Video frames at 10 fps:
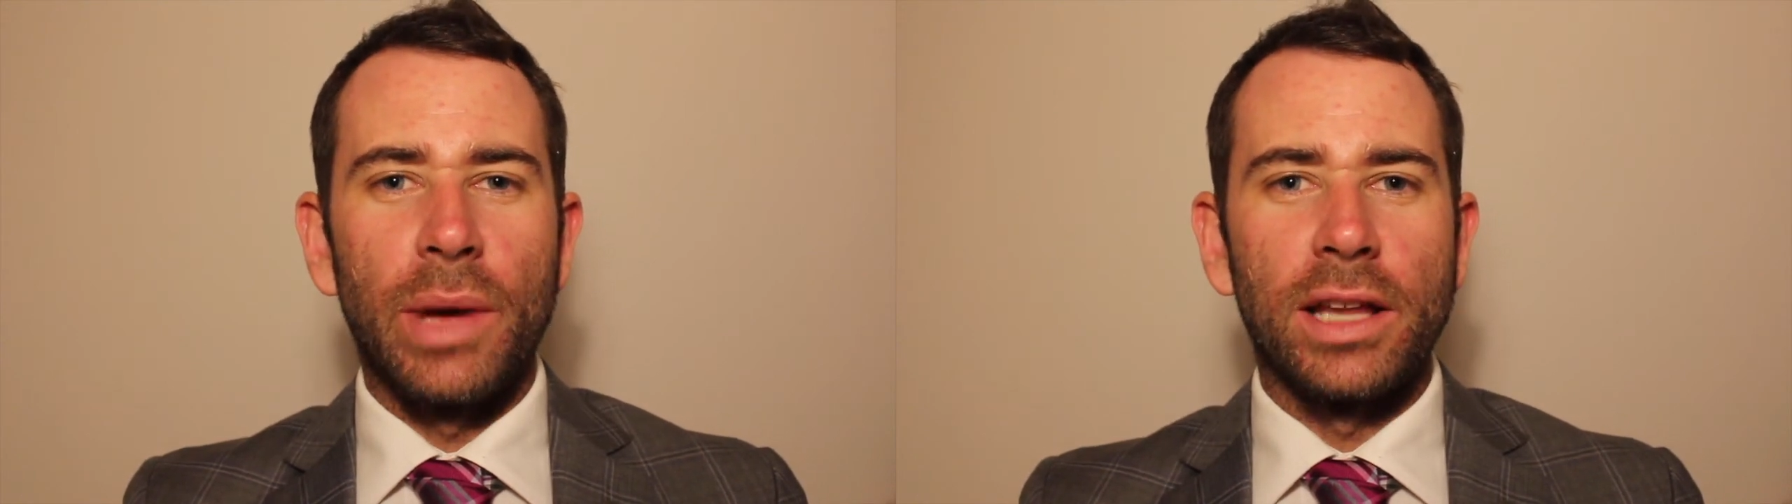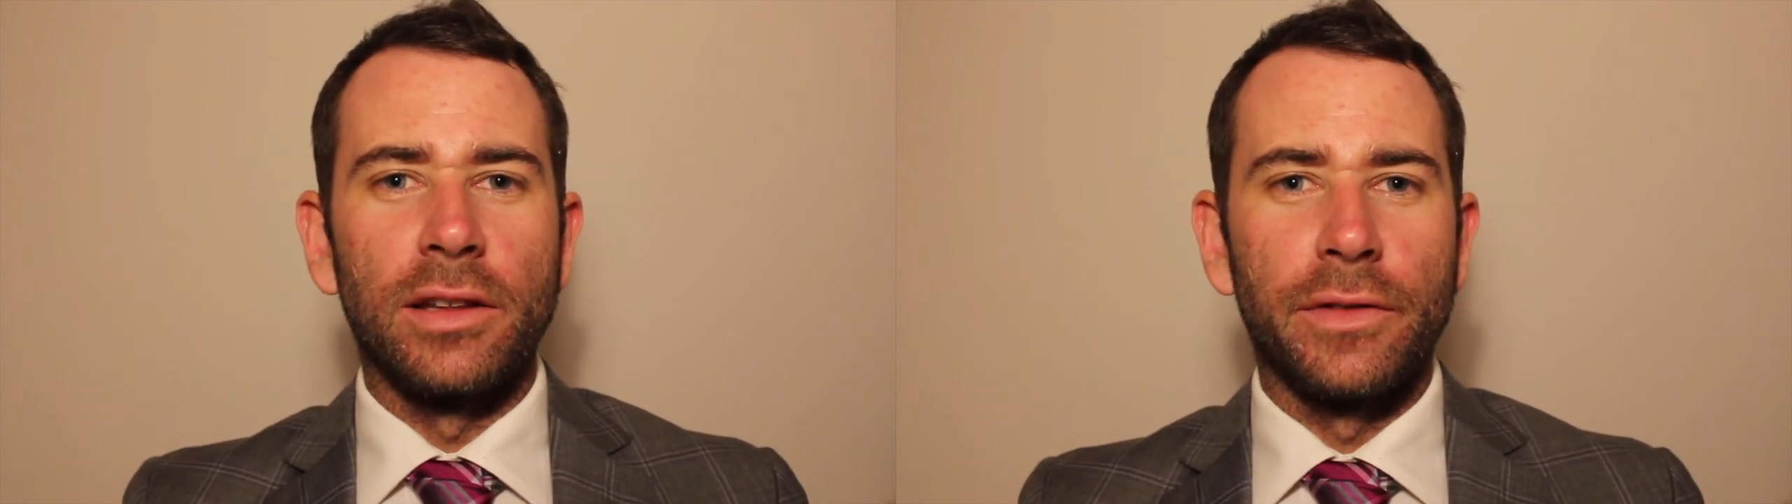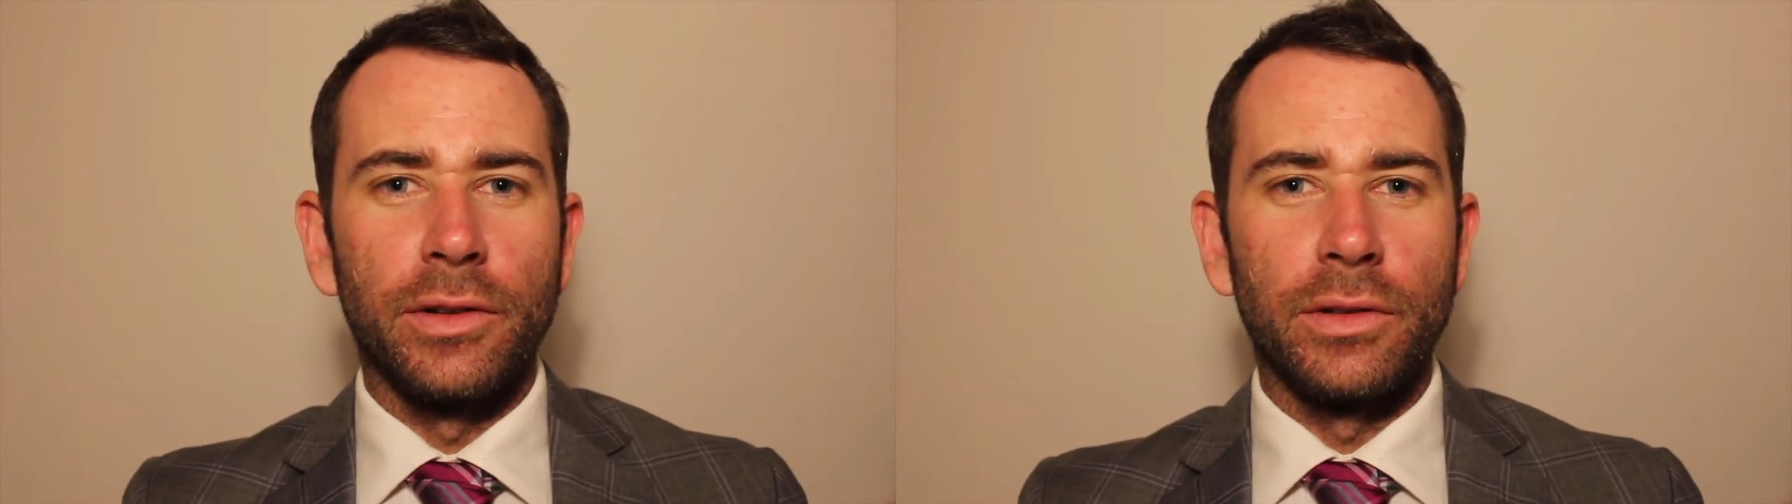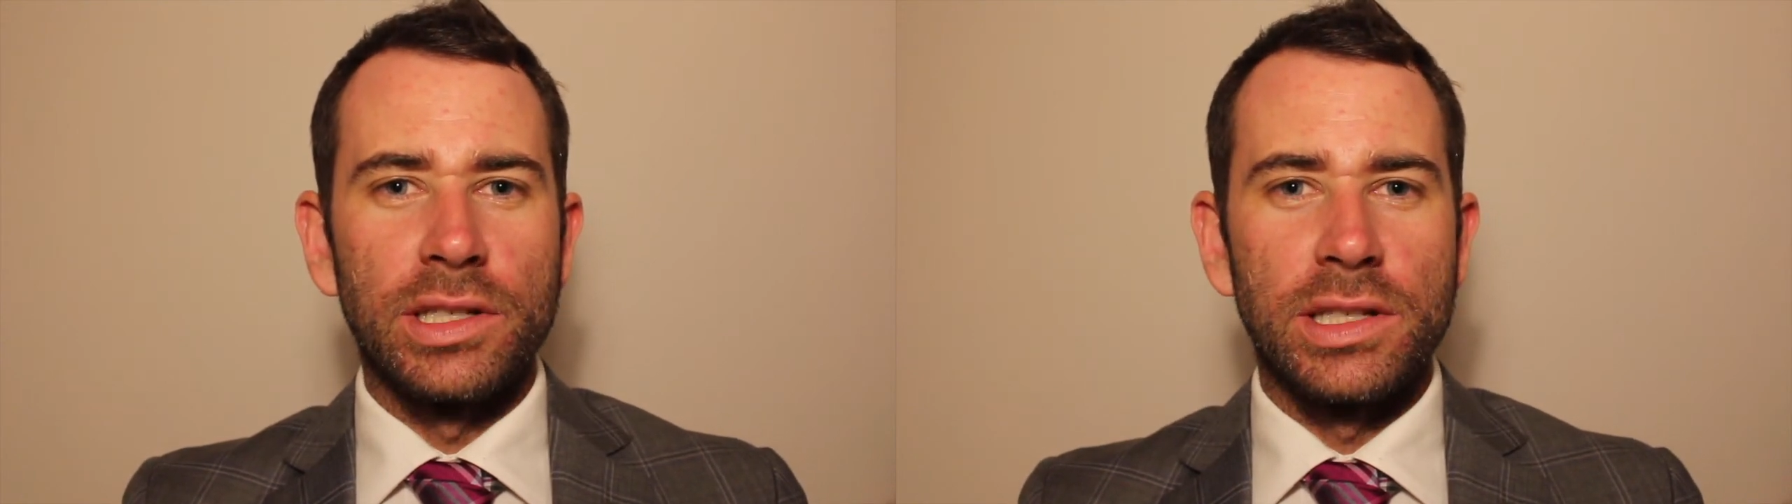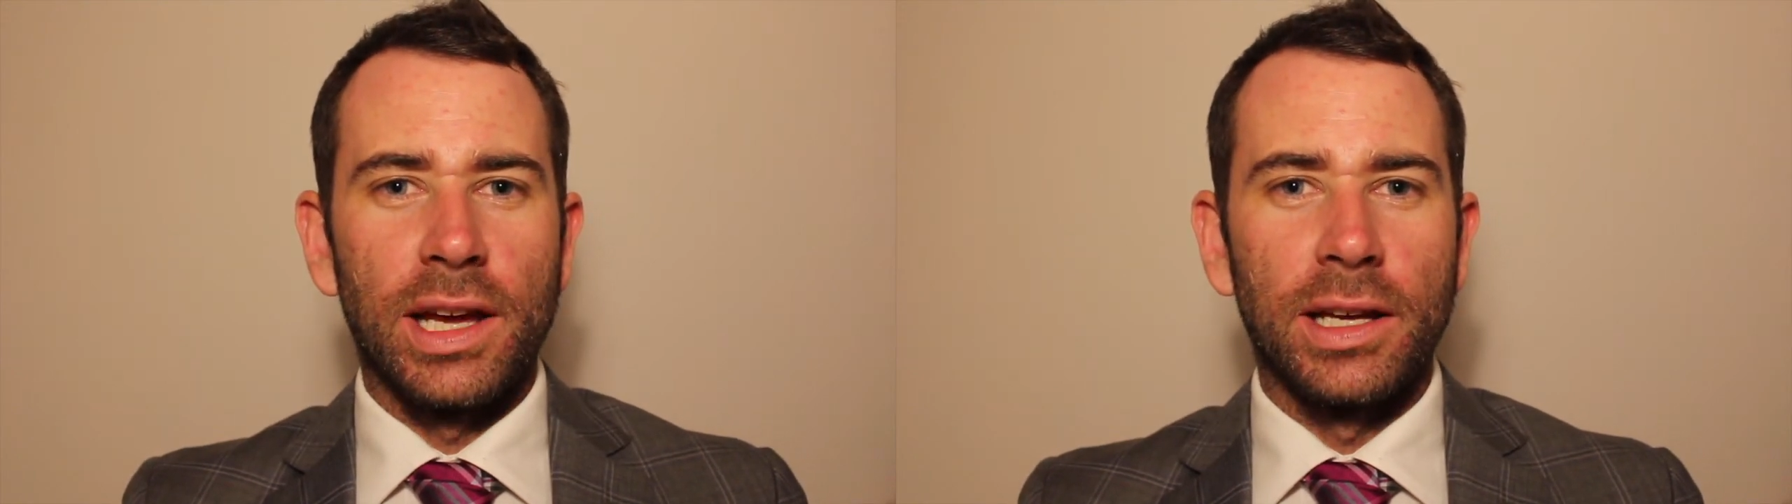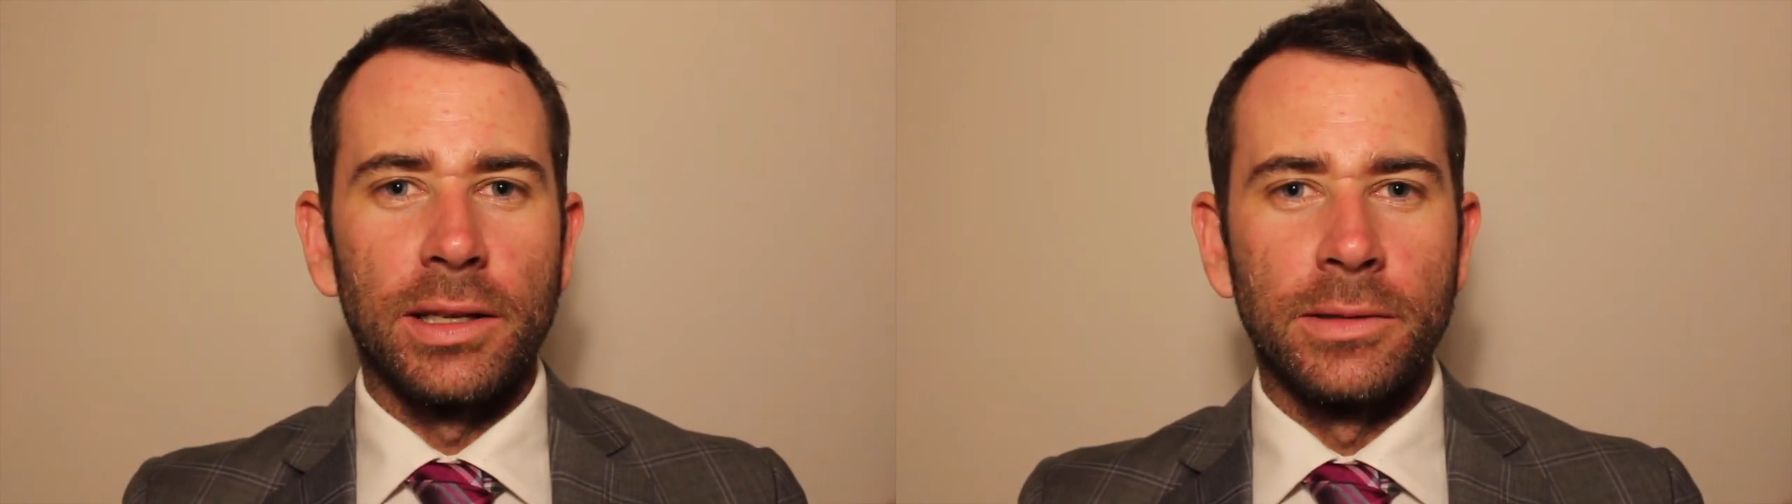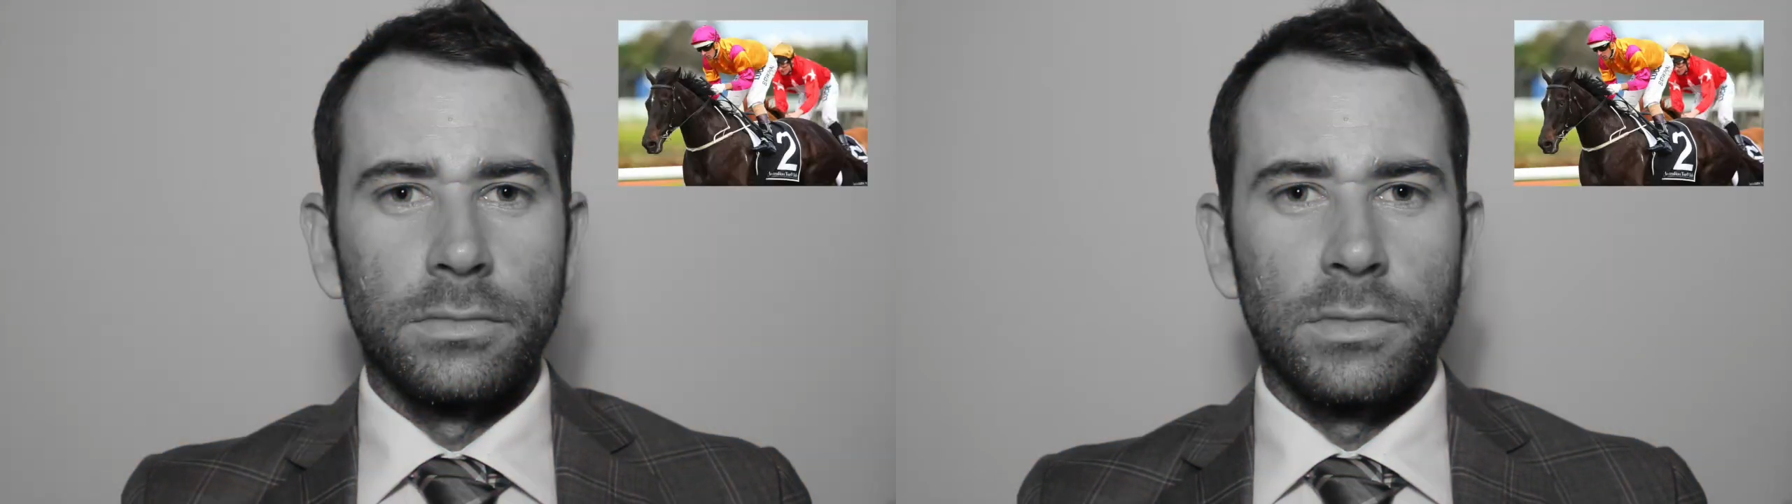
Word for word: back in the field this day.